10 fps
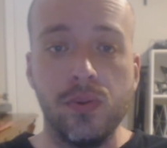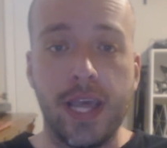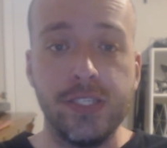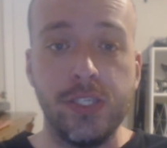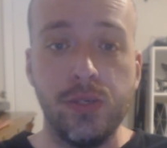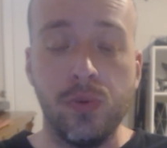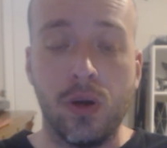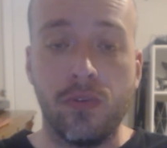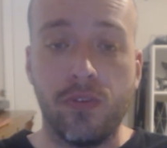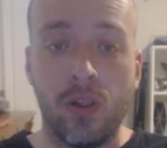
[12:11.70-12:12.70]
that you
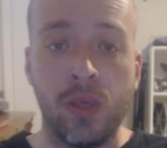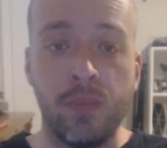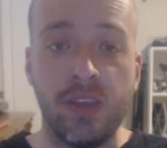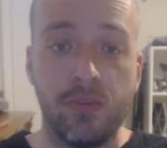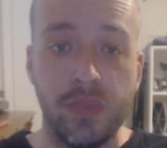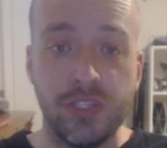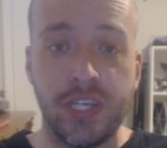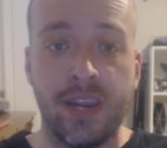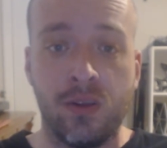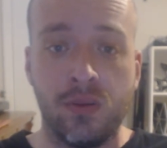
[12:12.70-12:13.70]
are following me from this
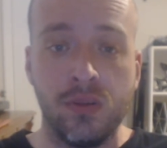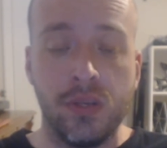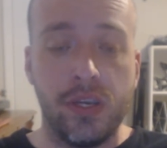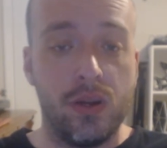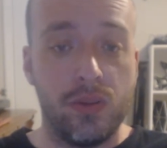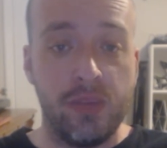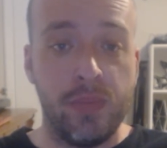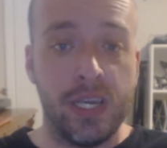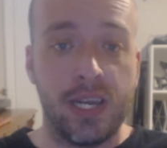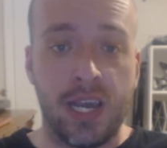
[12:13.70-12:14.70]
channel. Leave
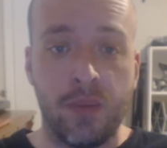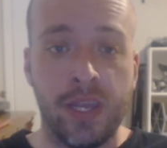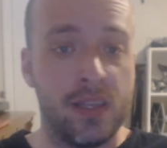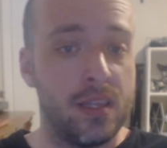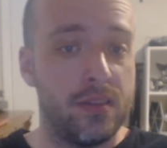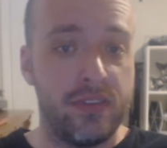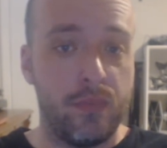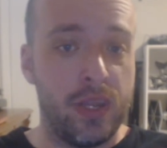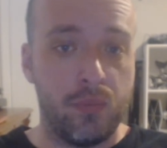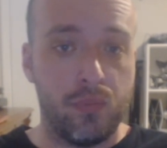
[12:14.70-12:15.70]
me a comment,
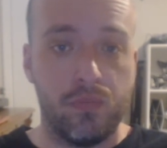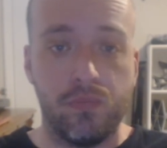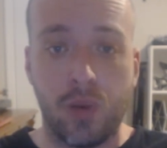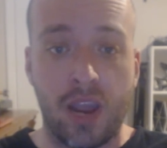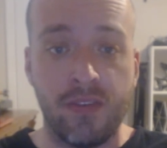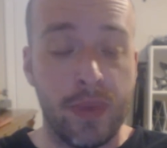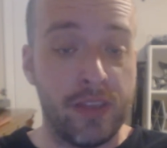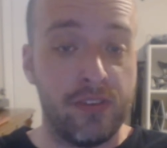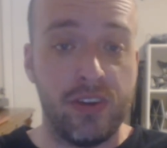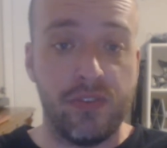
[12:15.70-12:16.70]
send me a private
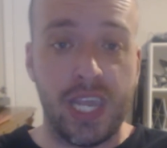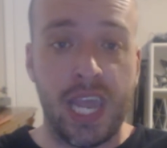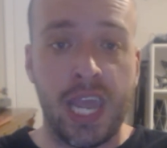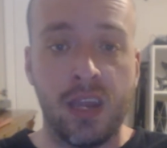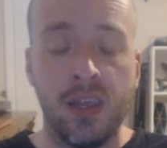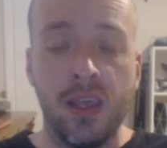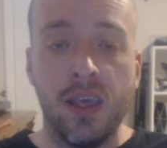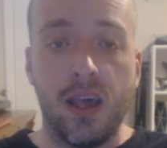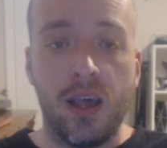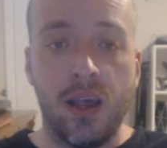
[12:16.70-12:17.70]
message if you can.
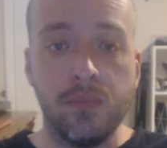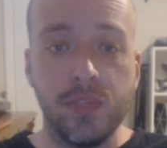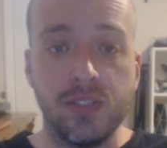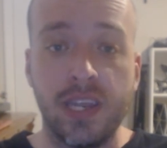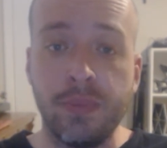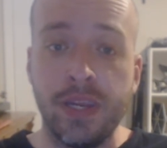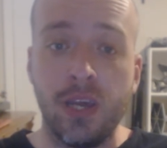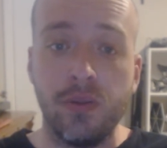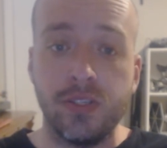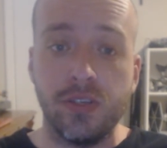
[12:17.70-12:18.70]
Just letting me
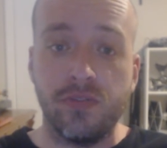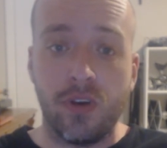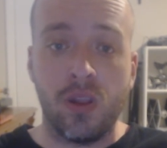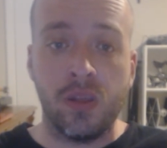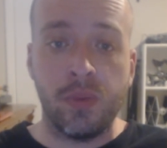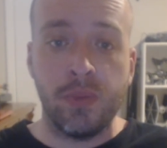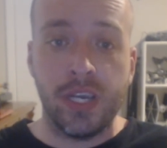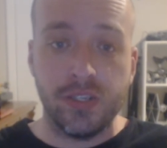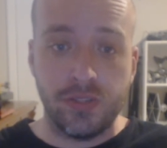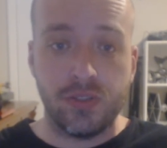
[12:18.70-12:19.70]
know that you're following me
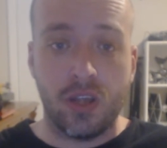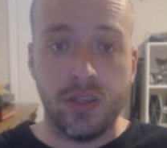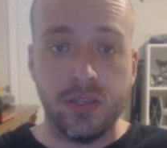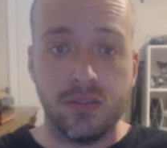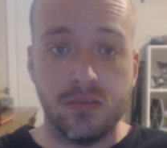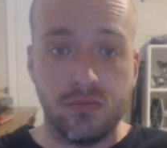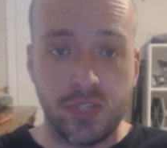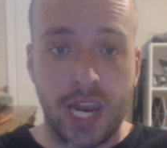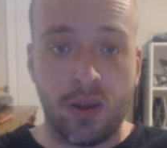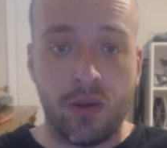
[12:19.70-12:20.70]
because you saw this
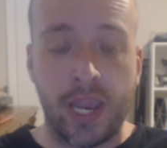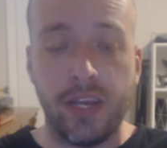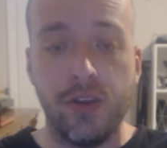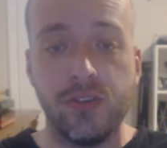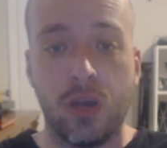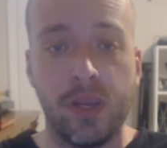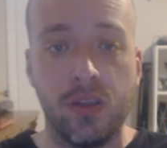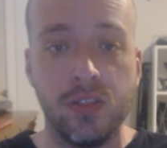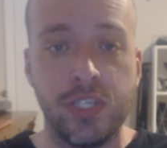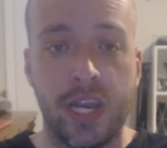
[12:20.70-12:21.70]
channel and you saw me
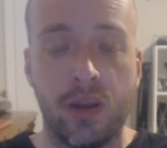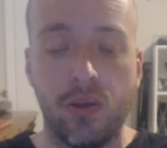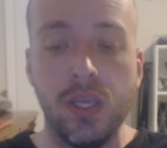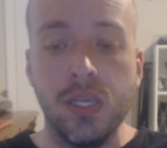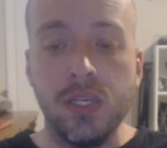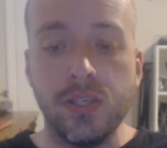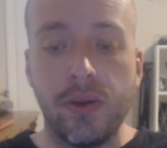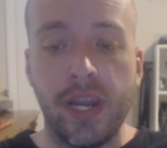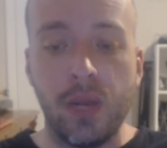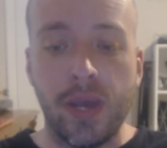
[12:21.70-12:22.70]
on this channel. So
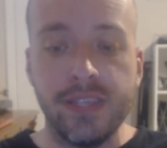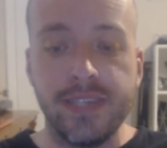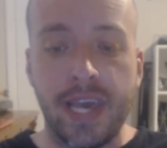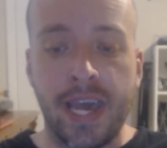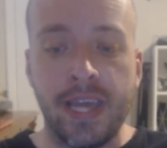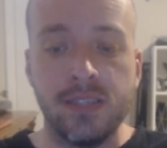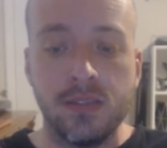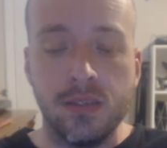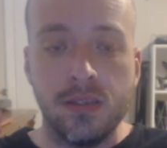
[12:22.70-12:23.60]
anyways, guys,